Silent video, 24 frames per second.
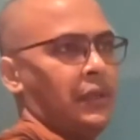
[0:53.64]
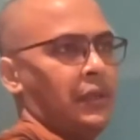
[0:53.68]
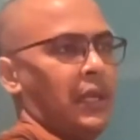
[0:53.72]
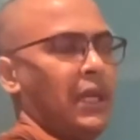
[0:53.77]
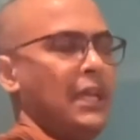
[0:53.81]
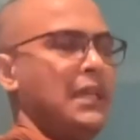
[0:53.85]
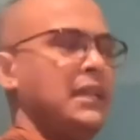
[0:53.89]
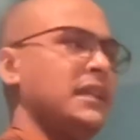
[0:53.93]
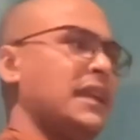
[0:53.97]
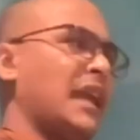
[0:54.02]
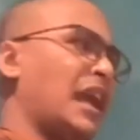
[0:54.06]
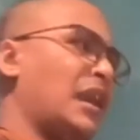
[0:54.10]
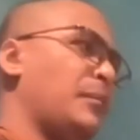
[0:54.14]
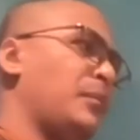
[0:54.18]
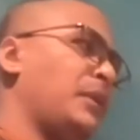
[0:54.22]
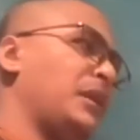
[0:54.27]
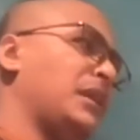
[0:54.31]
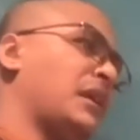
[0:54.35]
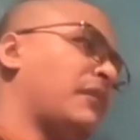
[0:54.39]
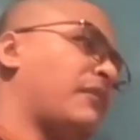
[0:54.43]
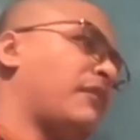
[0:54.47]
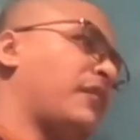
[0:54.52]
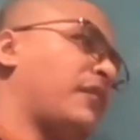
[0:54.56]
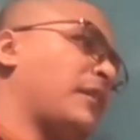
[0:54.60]
It can be
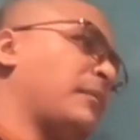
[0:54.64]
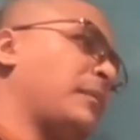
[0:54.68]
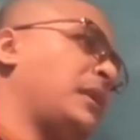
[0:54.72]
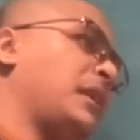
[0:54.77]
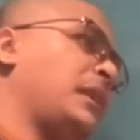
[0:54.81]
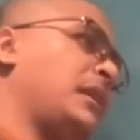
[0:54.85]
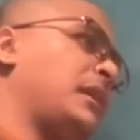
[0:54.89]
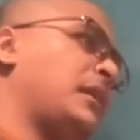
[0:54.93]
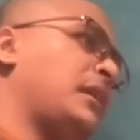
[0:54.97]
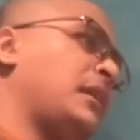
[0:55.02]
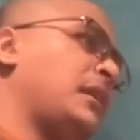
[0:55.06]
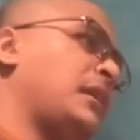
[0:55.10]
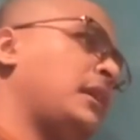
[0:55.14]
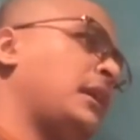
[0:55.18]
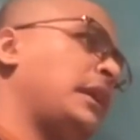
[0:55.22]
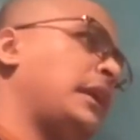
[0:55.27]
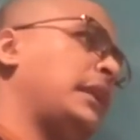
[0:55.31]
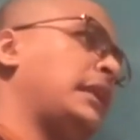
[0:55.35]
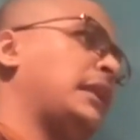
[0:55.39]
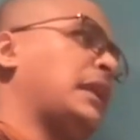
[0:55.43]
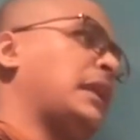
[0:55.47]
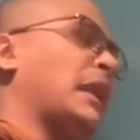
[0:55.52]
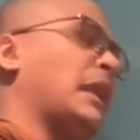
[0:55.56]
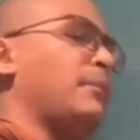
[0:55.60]
in our family,
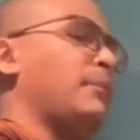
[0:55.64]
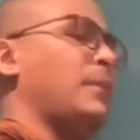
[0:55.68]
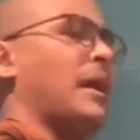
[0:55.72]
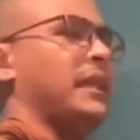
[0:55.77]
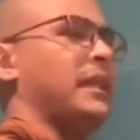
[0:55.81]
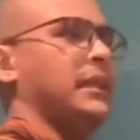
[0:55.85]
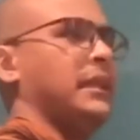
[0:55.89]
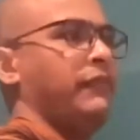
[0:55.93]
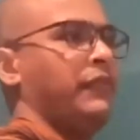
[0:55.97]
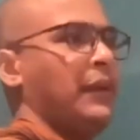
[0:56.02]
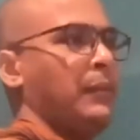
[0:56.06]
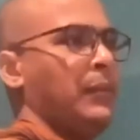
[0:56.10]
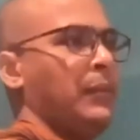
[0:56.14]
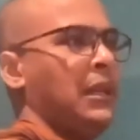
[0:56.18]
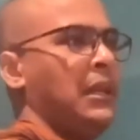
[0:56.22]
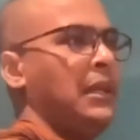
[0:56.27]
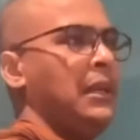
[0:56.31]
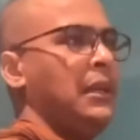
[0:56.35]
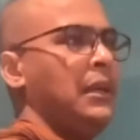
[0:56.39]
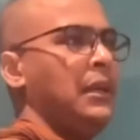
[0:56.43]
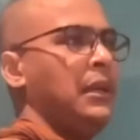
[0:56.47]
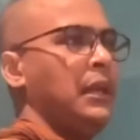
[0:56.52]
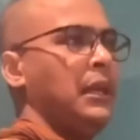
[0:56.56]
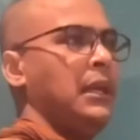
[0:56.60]
it can be other
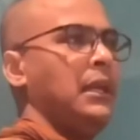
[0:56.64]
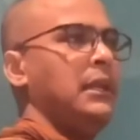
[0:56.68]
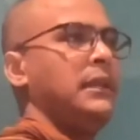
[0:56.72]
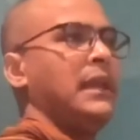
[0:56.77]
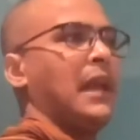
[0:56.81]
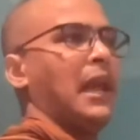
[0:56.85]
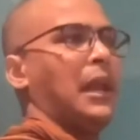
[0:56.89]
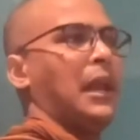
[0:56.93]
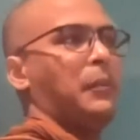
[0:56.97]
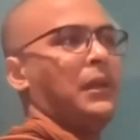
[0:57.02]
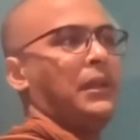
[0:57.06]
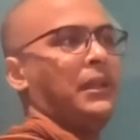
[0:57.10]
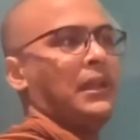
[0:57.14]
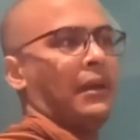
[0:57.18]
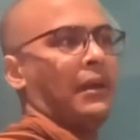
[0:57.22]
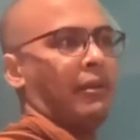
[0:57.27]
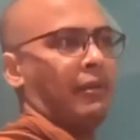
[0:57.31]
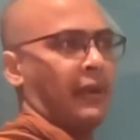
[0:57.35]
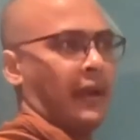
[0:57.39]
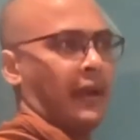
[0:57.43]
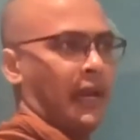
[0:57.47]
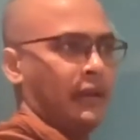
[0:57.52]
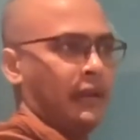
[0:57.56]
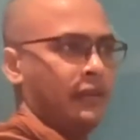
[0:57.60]
family. It can be in our
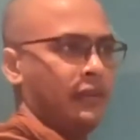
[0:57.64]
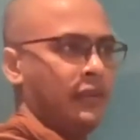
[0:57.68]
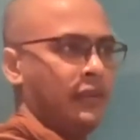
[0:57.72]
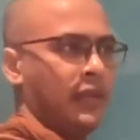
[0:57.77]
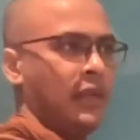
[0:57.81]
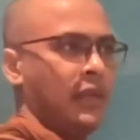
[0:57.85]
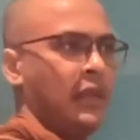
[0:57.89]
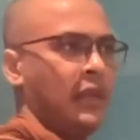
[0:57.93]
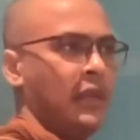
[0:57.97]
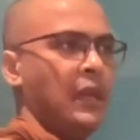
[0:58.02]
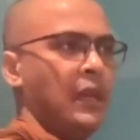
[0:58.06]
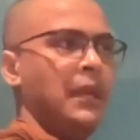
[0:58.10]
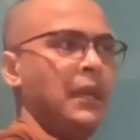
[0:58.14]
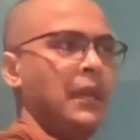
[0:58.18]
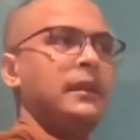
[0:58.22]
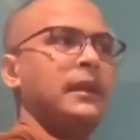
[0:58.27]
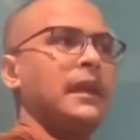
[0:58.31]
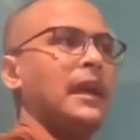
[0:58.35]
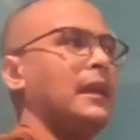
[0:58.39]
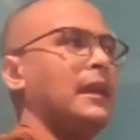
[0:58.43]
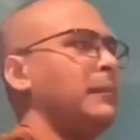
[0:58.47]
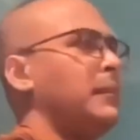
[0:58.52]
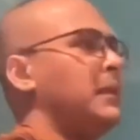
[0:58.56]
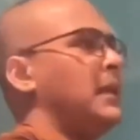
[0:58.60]
country. It
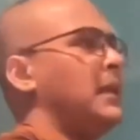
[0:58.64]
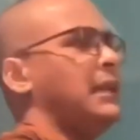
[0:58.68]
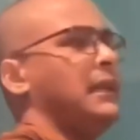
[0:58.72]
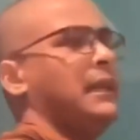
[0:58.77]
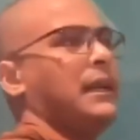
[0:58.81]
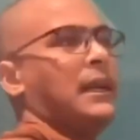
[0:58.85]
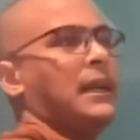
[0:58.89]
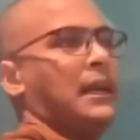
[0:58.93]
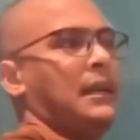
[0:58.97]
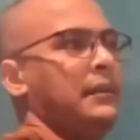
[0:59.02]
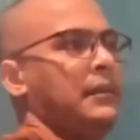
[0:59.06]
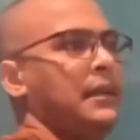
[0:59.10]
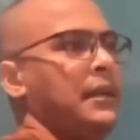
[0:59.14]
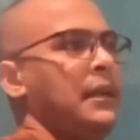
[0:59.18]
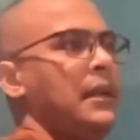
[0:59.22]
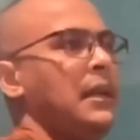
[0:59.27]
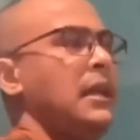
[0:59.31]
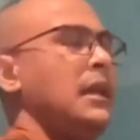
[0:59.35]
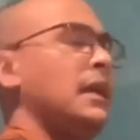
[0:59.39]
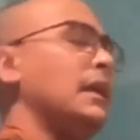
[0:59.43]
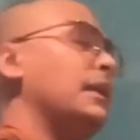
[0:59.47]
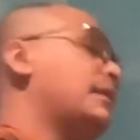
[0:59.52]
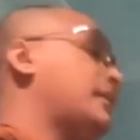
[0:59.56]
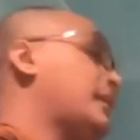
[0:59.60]
can be the other country.
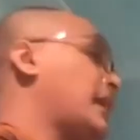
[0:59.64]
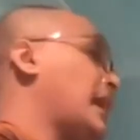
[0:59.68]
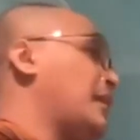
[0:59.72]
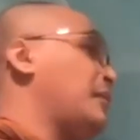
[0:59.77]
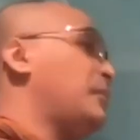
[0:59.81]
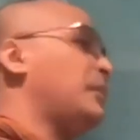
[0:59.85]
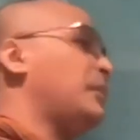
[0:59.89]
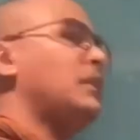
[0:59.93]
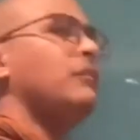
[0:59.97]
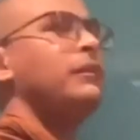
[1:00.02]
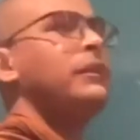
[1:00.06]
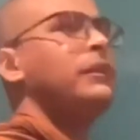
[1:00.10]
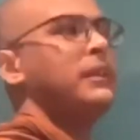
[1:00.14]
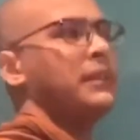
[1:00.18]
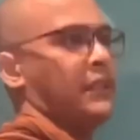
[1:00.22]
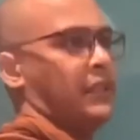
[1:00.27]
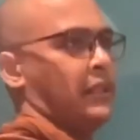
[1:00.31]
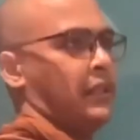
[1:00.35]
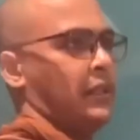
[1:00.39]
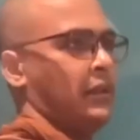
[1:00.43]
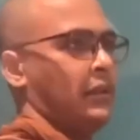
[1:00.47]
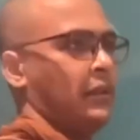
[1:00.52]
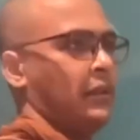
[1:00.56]
It can be the world.